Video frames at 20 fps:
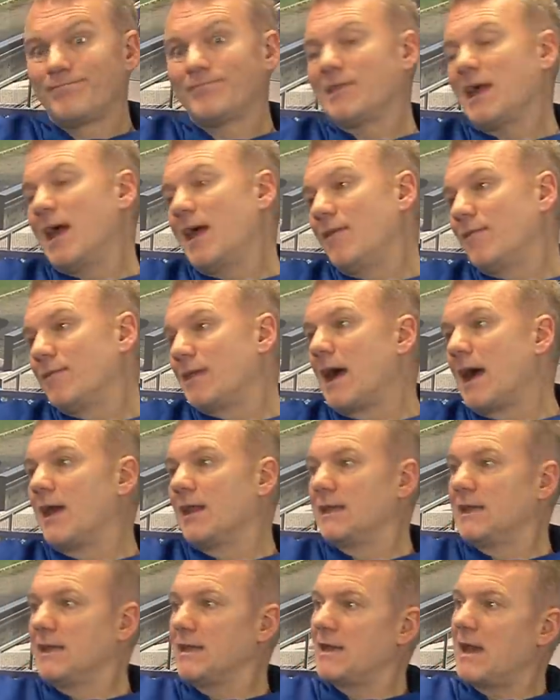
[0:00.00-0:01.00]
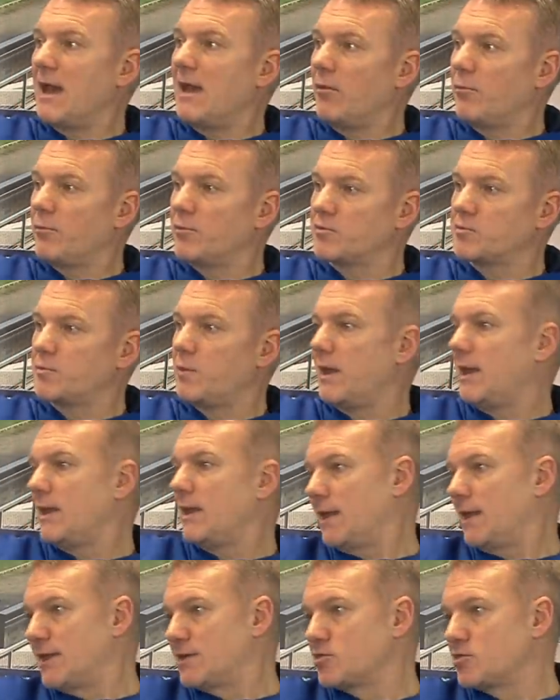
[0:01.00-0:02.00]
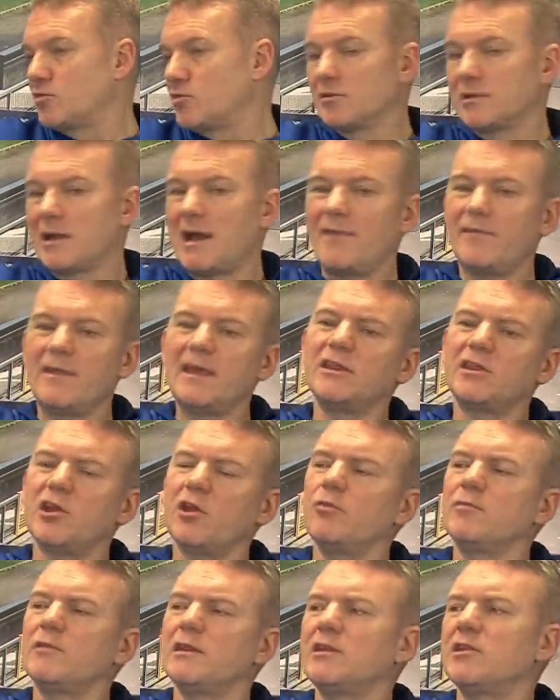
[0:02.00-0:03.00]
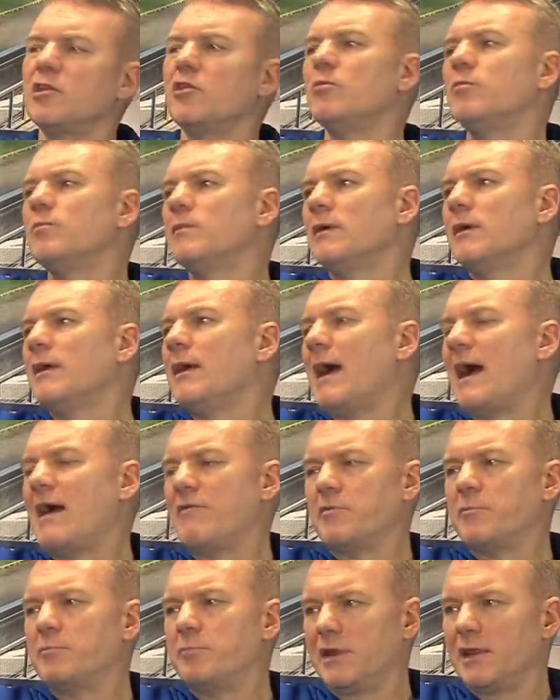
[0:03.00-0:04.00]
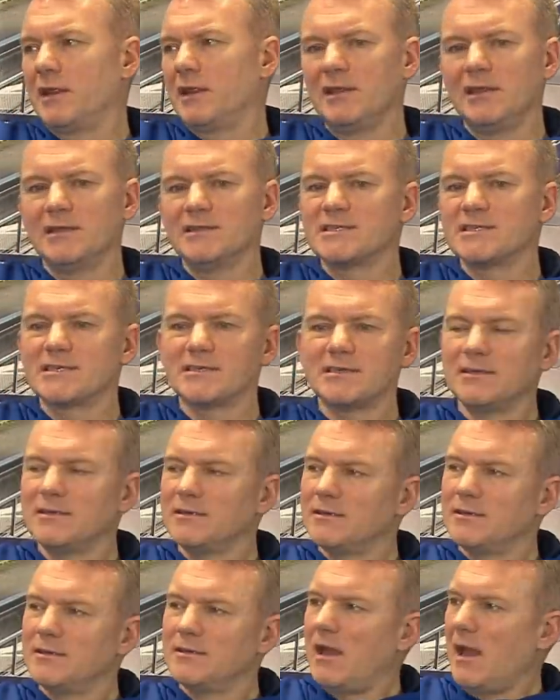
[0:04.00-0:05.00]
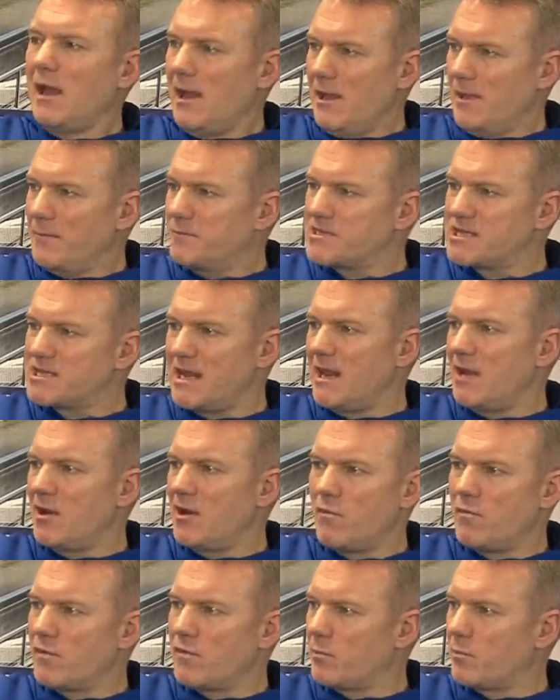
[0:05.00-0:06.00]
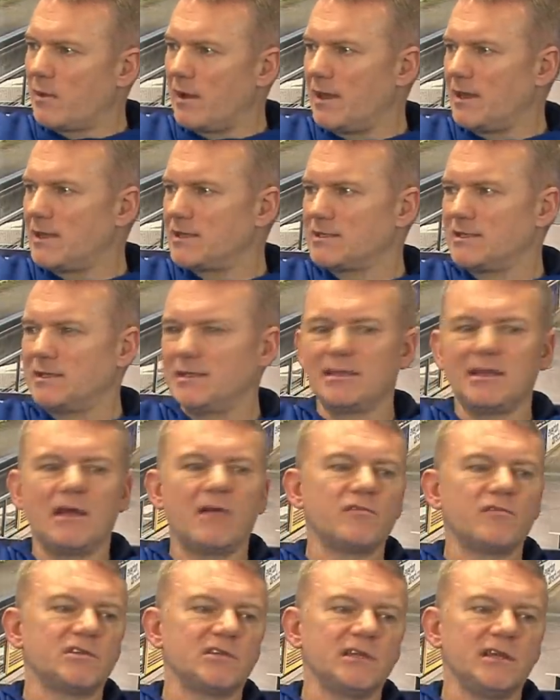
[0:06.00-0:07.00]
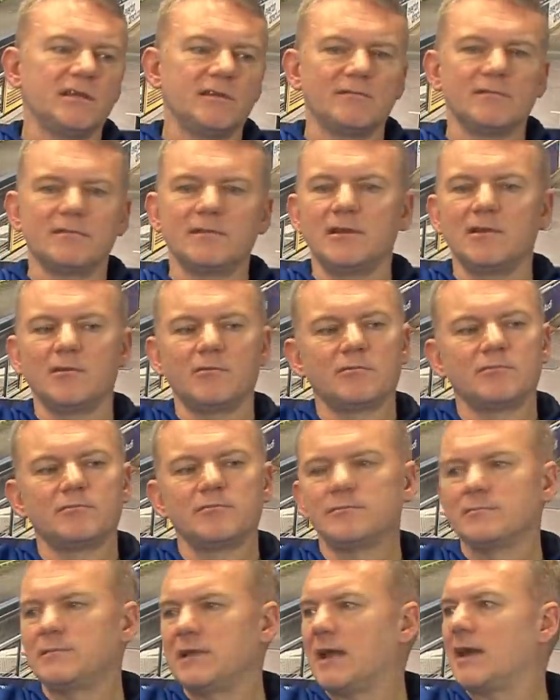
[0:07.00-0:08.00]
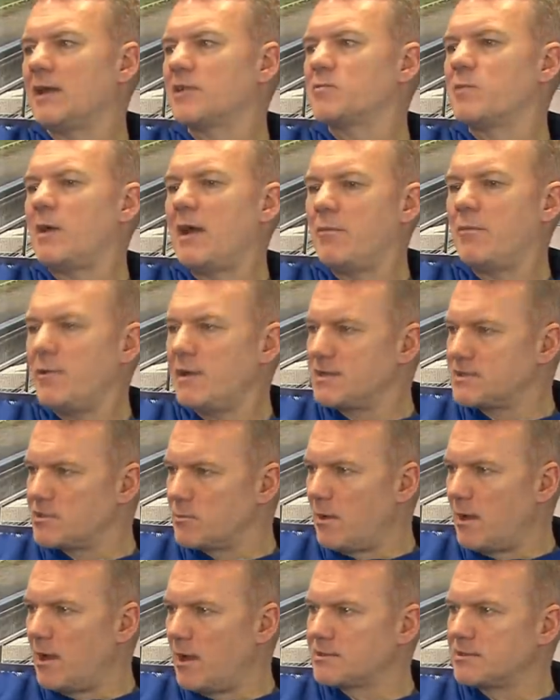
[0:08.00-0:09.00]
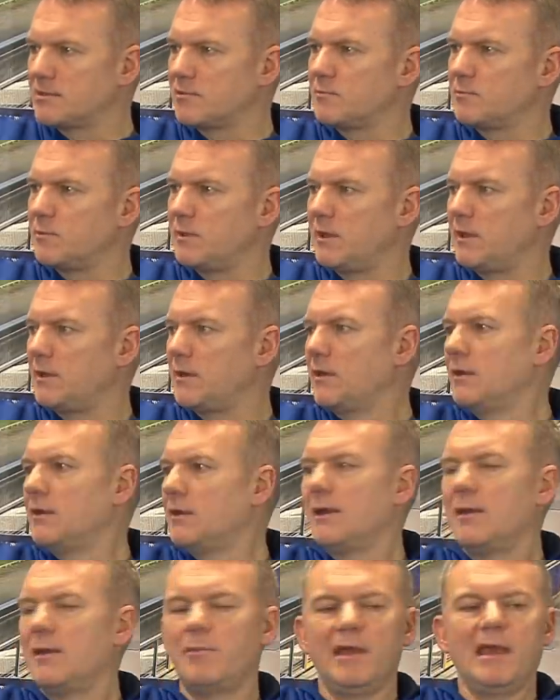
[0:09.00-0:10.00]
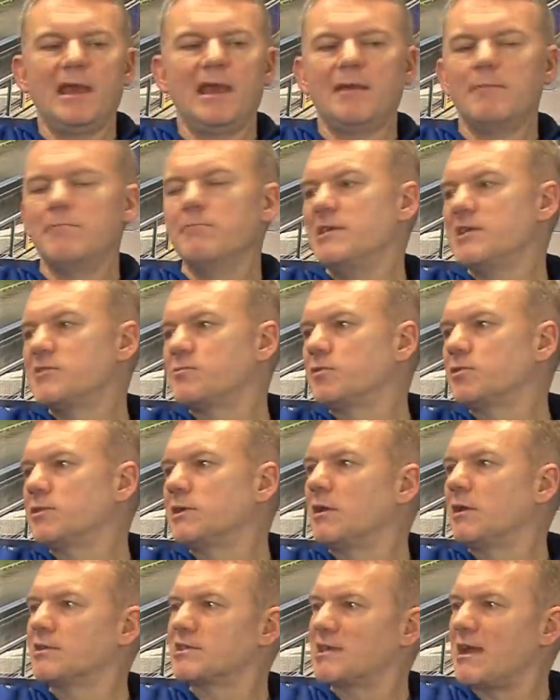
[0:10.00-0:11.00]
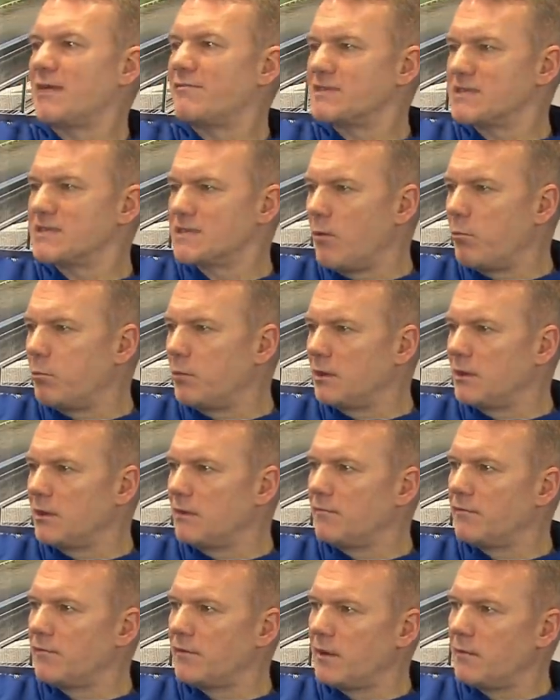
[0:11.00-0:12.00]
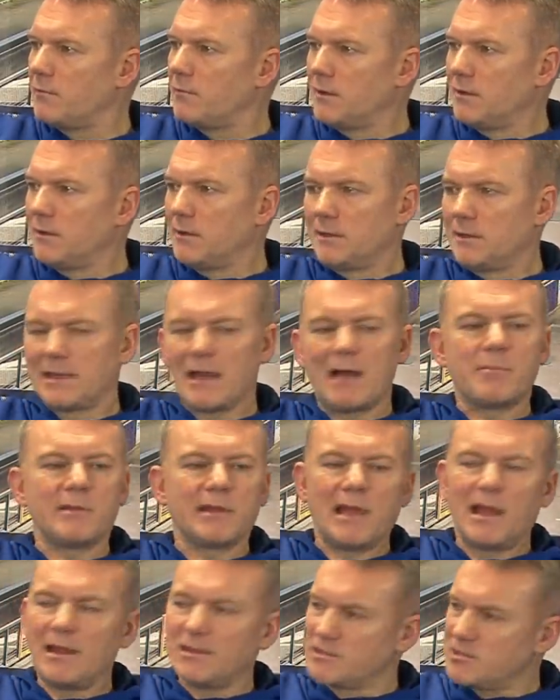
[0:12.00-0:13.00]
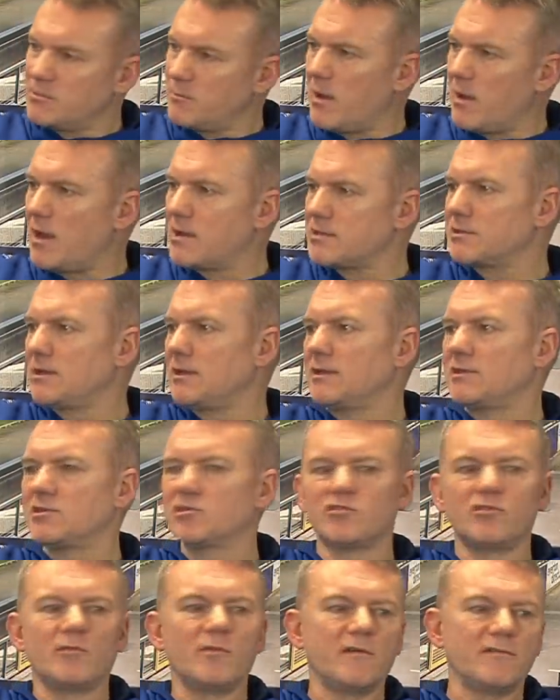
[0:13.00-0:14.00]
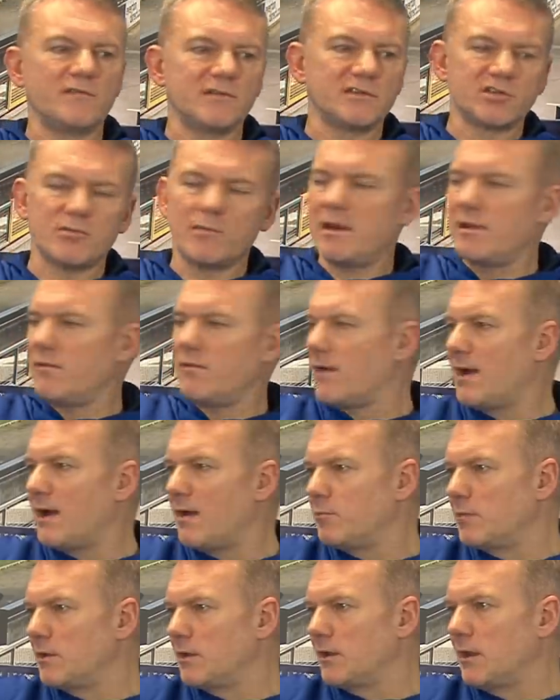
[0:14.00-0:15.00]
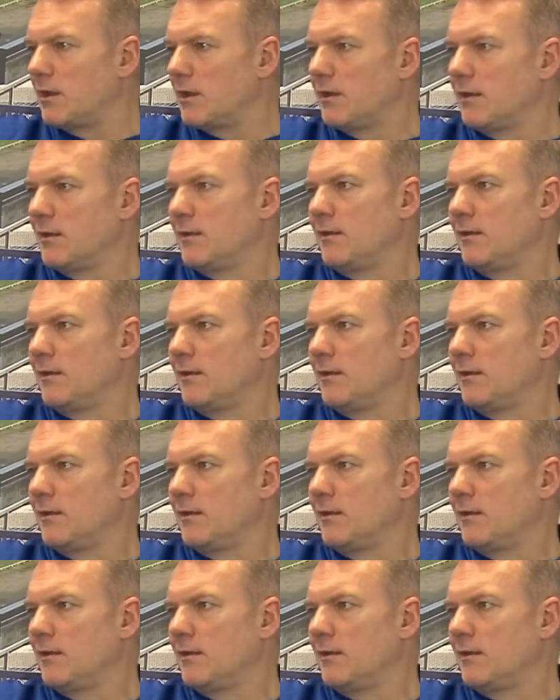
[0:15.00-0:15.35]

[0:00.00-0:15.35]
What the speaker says: then that'll help us pay this or that. And they do have a brilliant turnover of players, Lee. They obviously, you know, Nicolas Pepe to Arsenal has been a bit hit and miss, but they got 70-odd million for him. Gabriel to Arsenal this summer for 25 million.